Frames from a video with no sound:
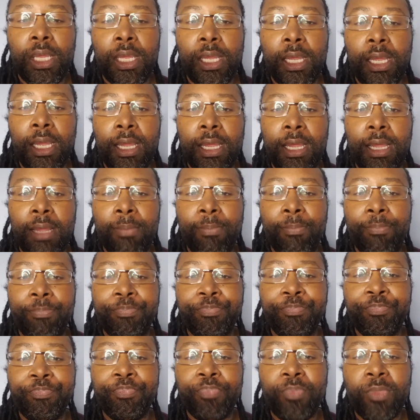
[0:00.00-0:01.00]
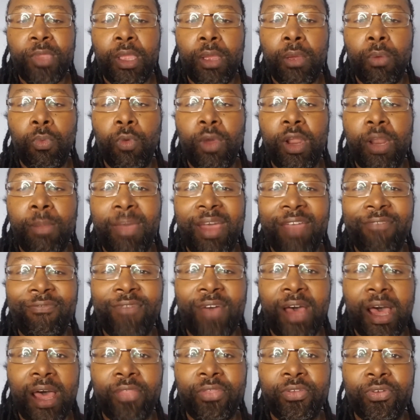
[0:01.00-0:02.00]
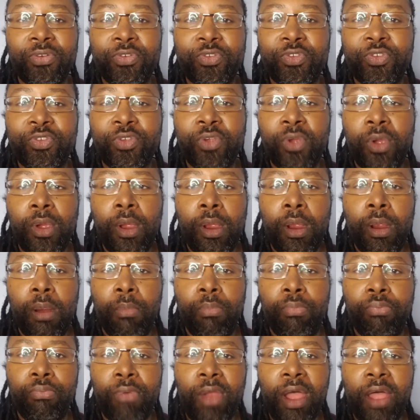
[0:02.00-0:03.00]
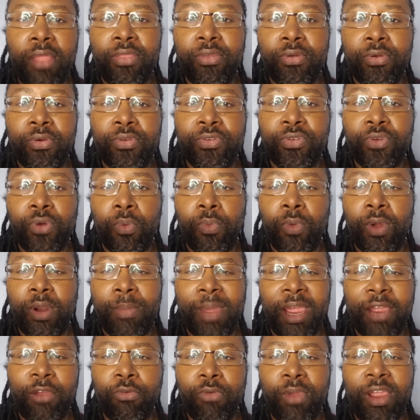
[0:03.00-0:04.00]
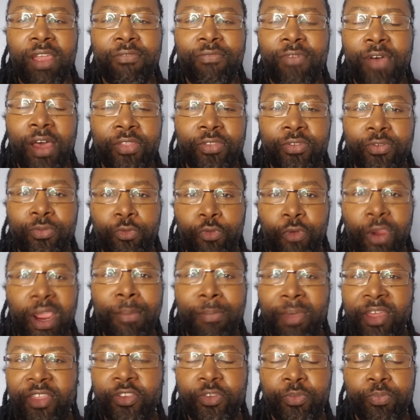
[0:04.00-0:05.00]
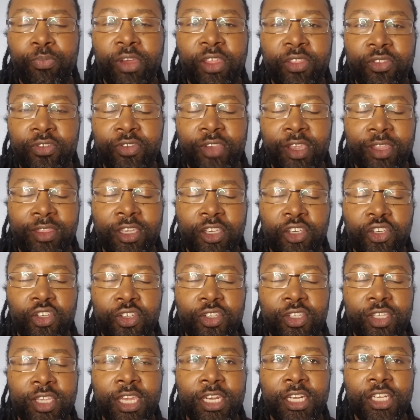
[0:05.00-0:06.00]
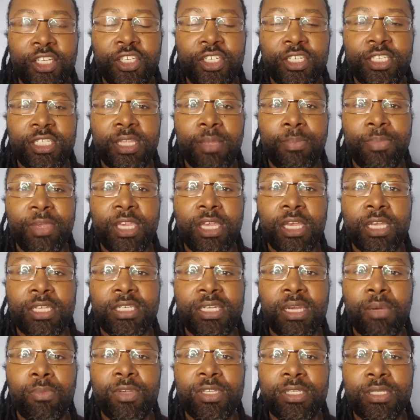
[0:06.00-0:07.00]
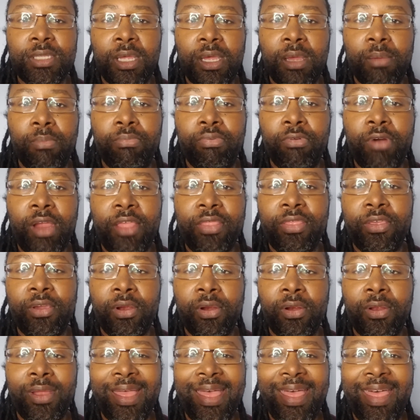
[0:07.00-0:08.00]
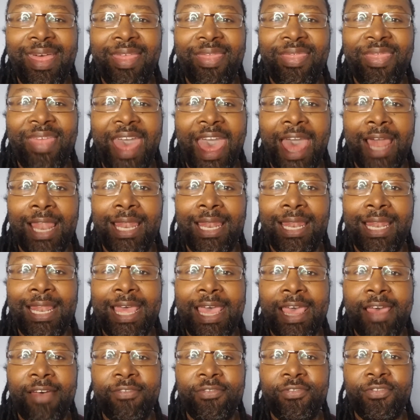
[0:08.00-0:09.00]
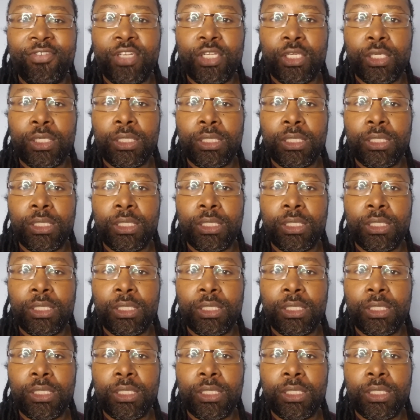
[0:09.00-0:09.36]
one of my father's brothers, or one of my grandmother's brothers, I think she said. And she said, because there was a brother that left